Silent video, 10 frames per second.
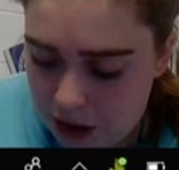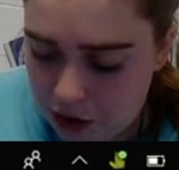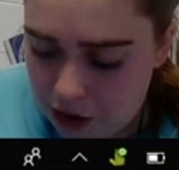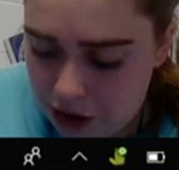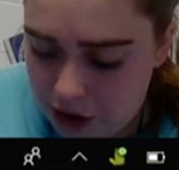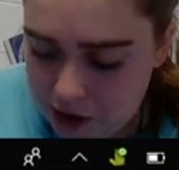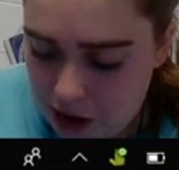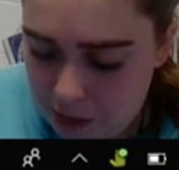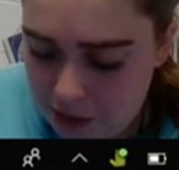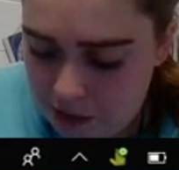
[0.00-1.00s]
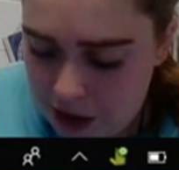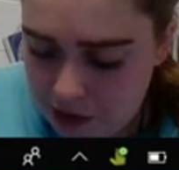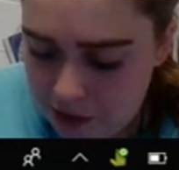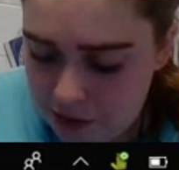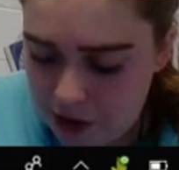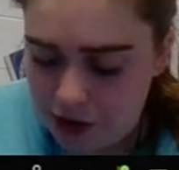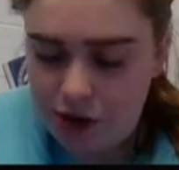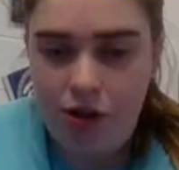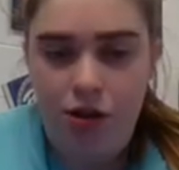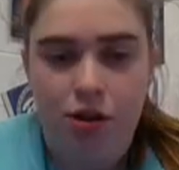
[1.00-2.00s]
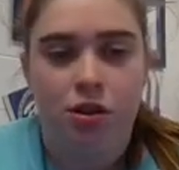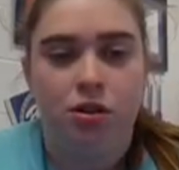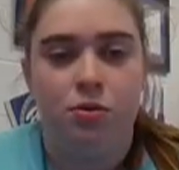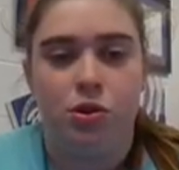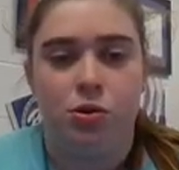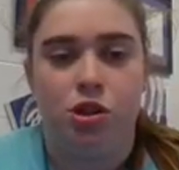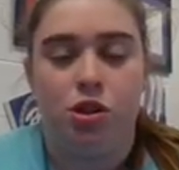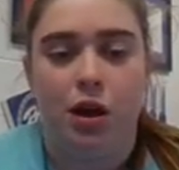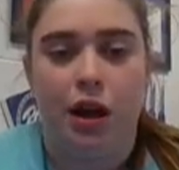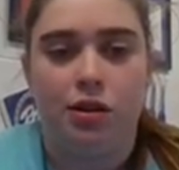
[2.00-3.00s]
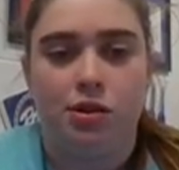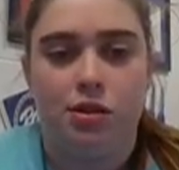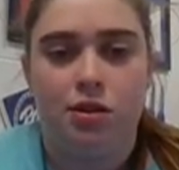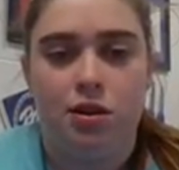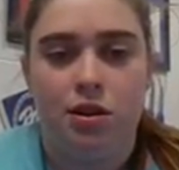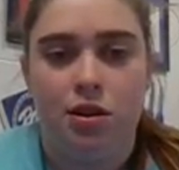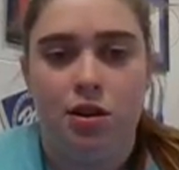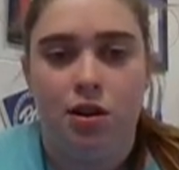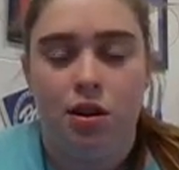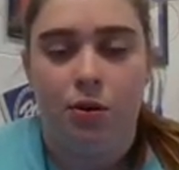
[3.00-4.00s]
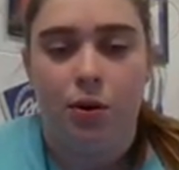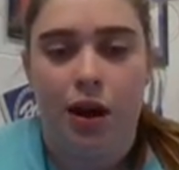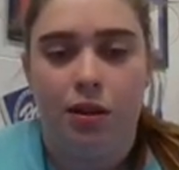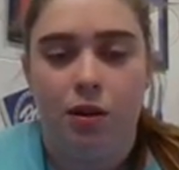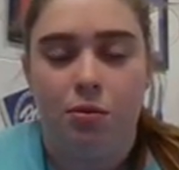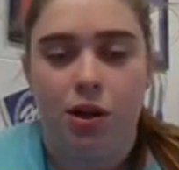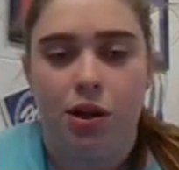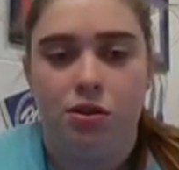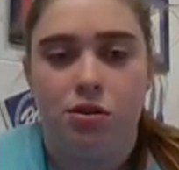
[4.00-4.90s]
write our greatest common factor first, which was 2x. Okay, then we're going